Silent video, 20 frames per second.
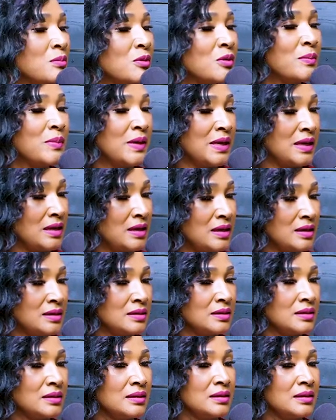being,
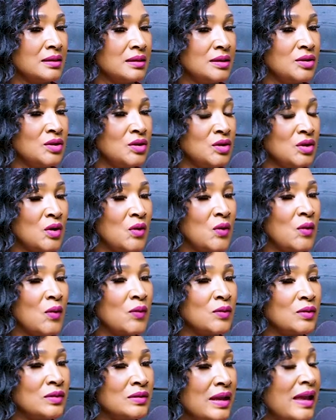you know,
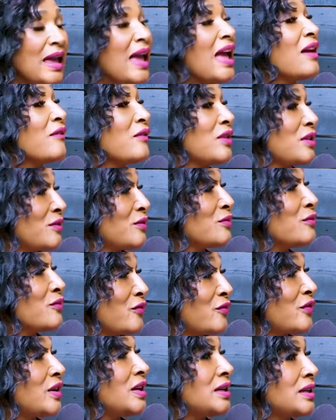having
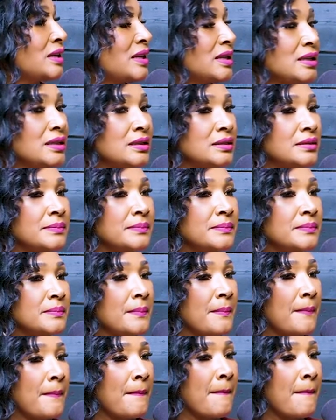fun mm-hmm.